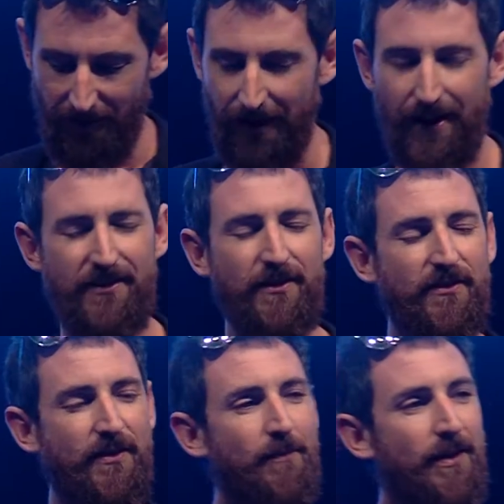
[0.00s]
And it isn't
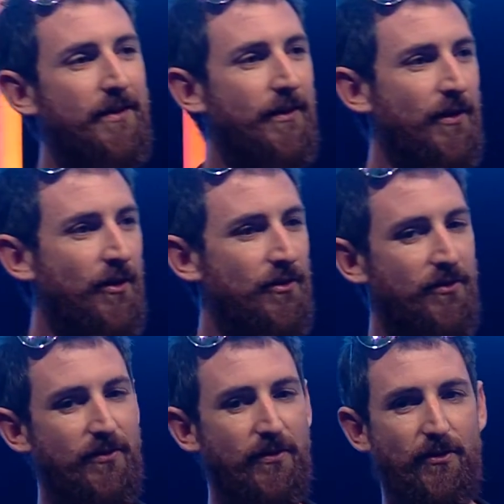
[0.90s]
simply that
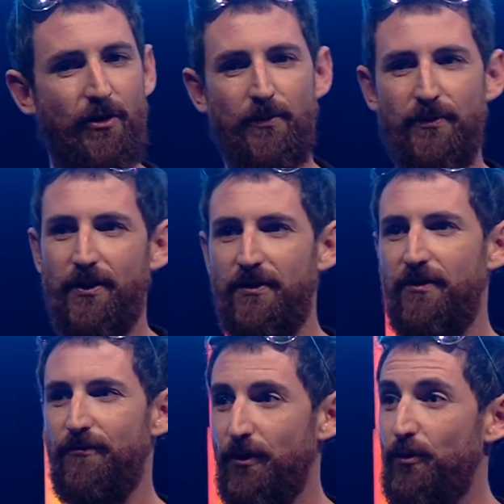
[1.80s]
those groups are
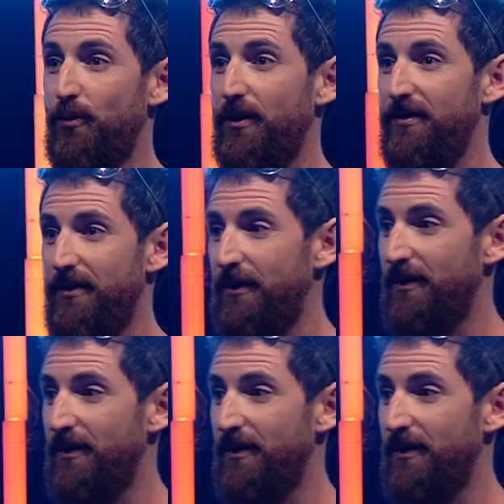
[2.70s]
just filled with the